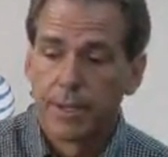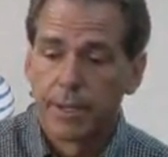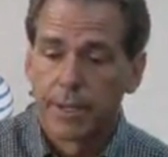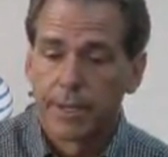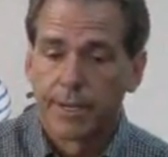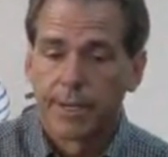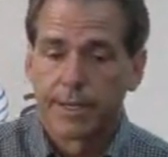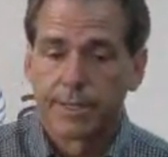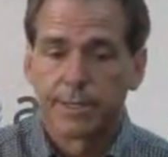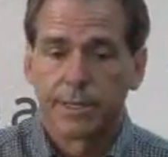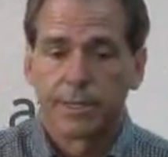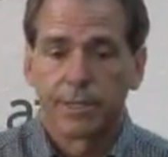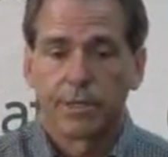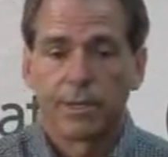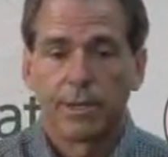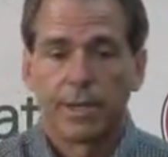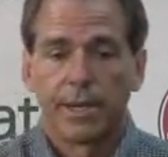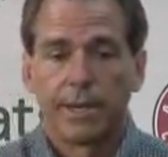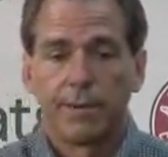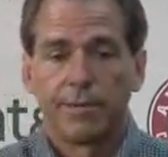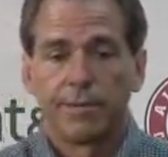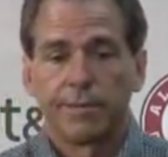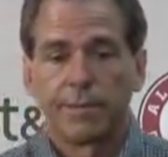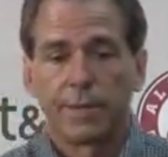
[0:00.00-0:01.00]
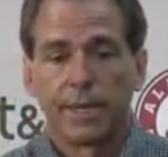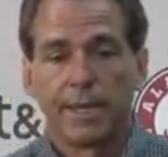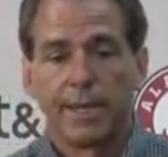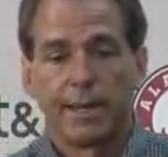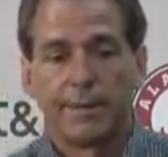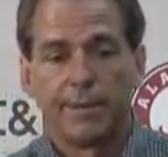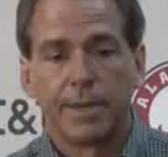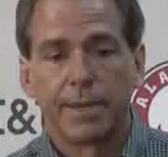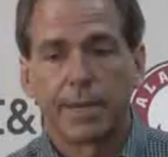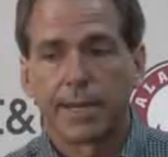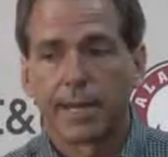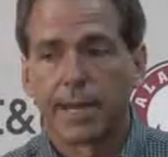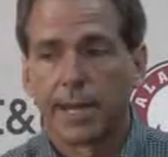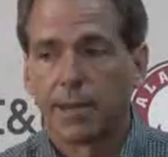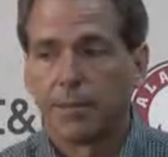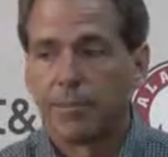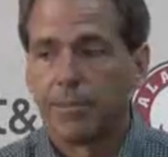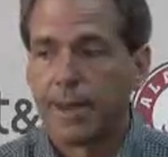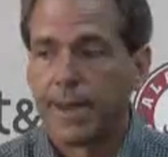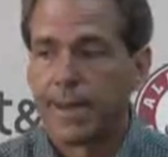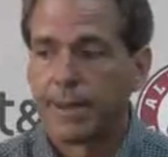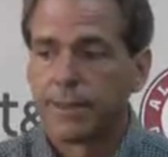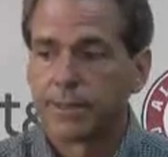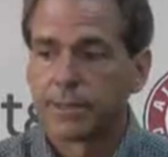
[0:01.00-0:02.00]
and I think you have to have that kind of
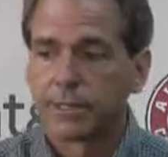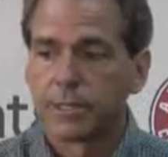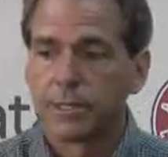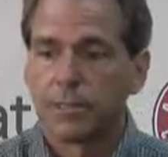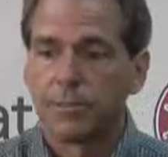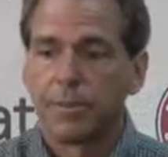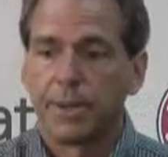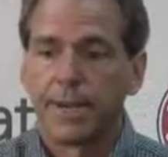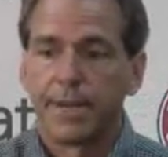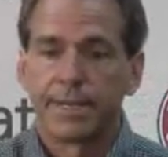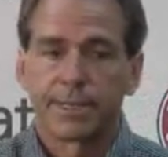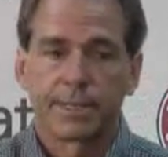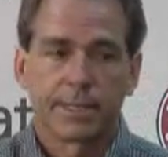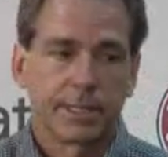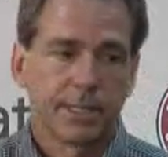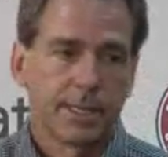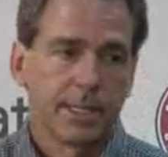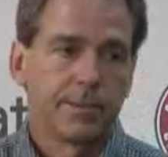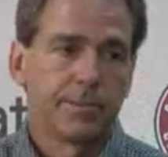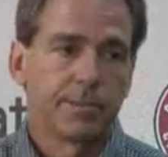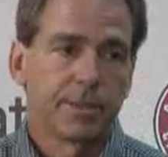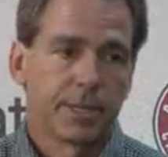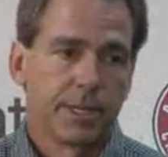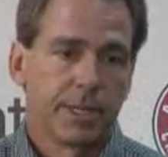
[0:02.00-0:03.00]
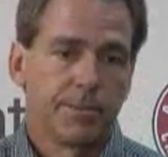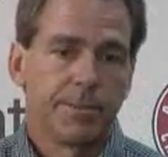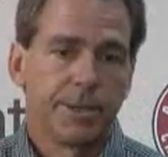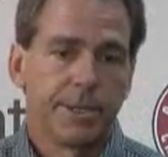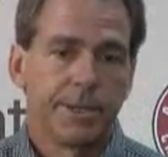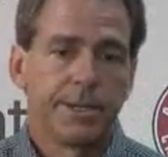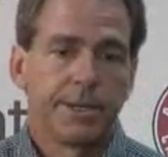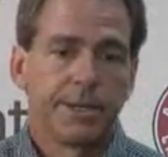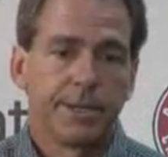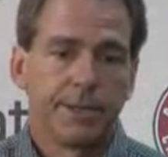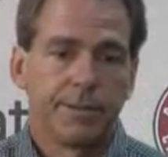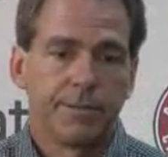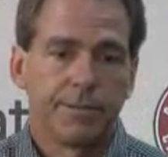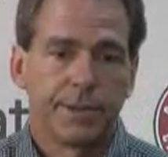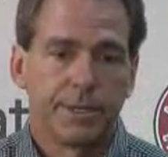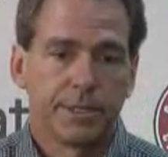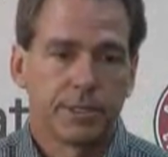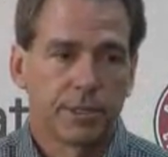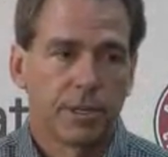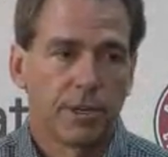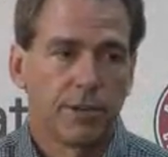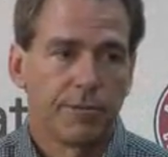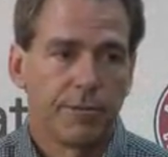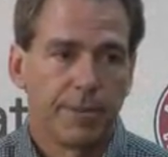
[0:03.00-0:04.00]
balance in the passing game to keep any
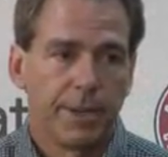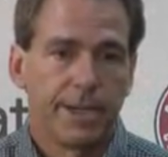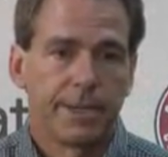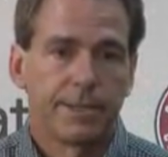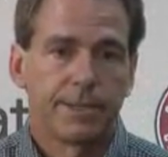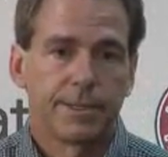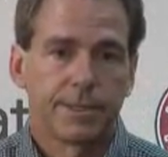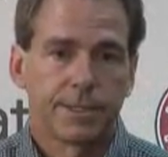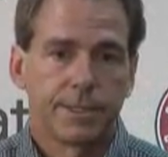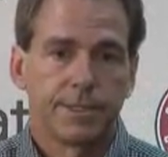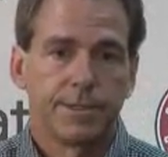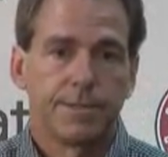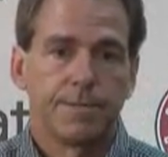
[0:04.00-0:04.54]
defense off balance.